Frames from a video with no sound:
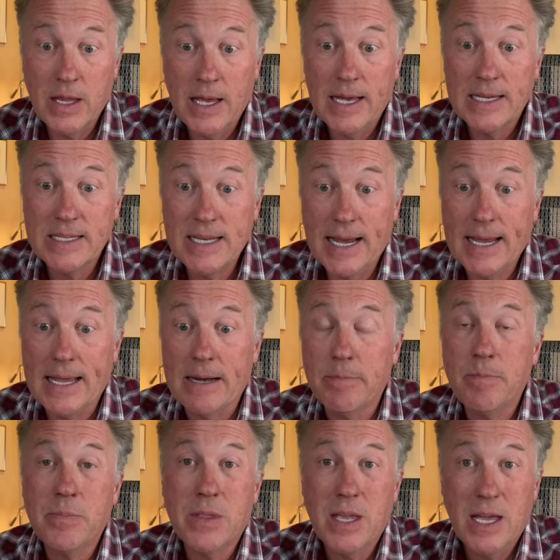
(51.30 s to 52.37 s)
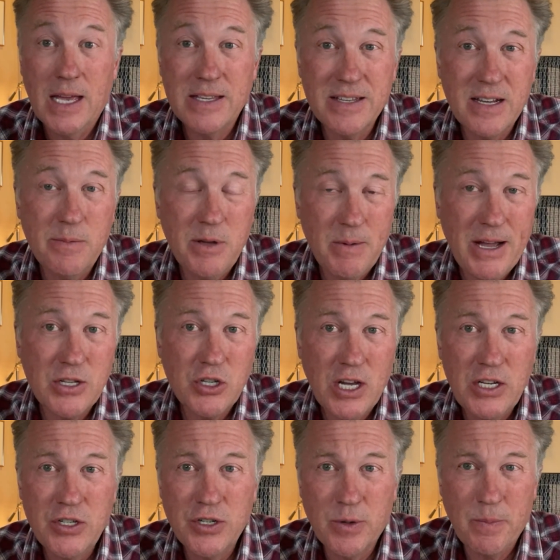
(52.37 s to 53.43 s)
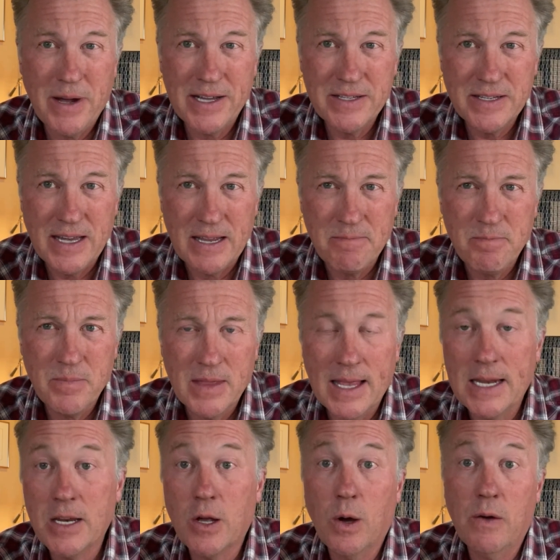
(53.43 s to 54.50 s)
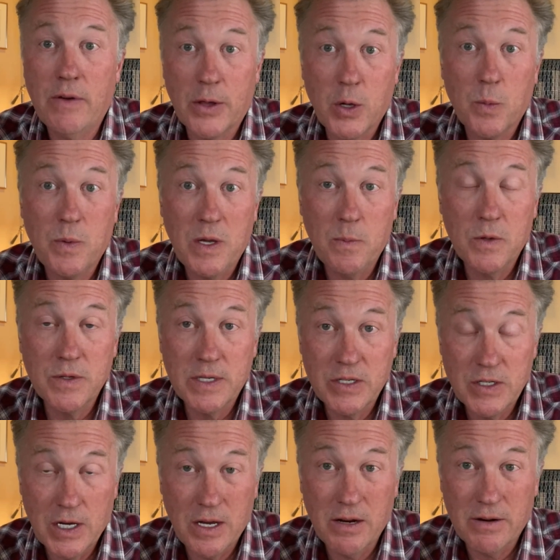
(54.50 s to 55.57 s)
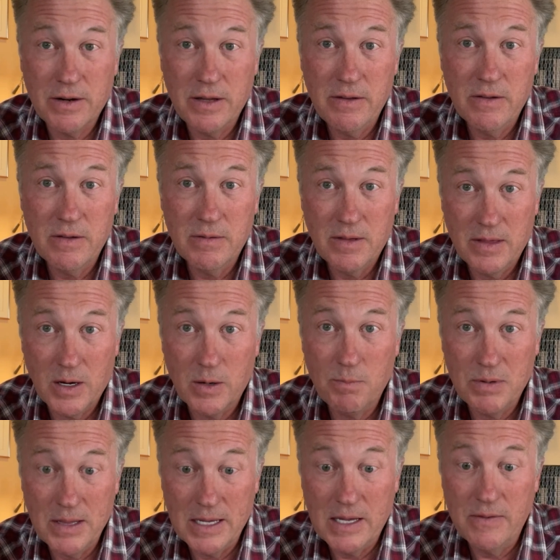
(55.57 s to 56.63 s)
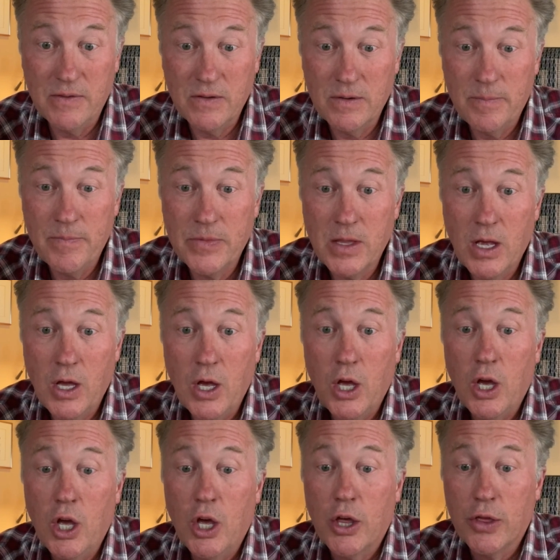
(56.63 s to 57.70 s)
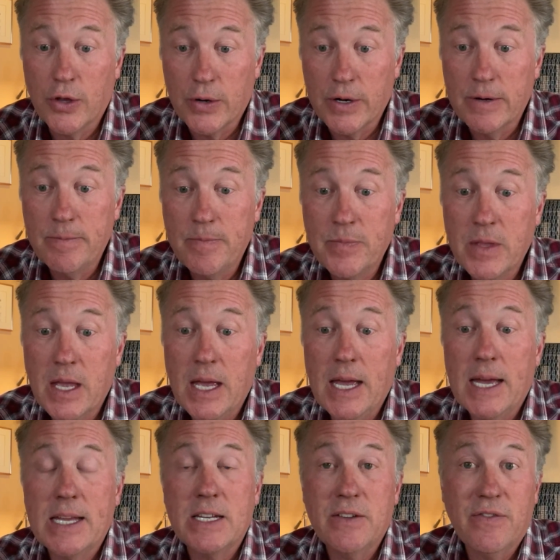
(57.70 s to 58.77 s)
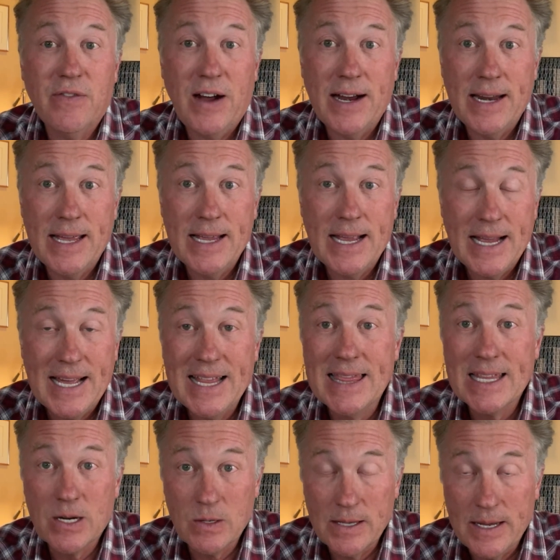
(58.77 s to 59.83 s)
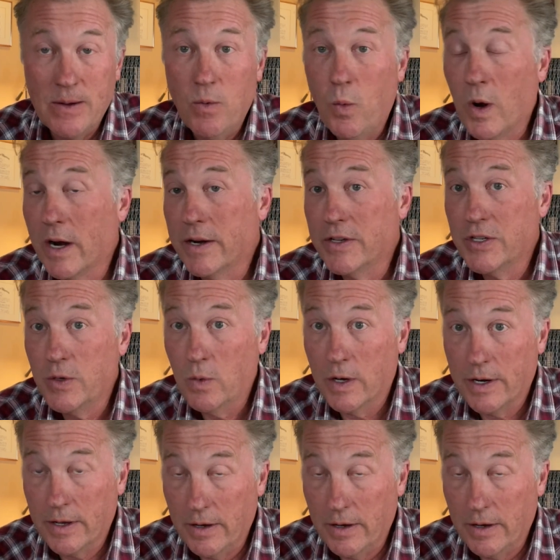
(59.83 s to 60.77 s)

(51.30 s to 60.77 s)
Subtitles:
Second, it's going to be about changing your mindset, letting go of other people's insecurities and their beliefs. Third, defining clearly where it is you want to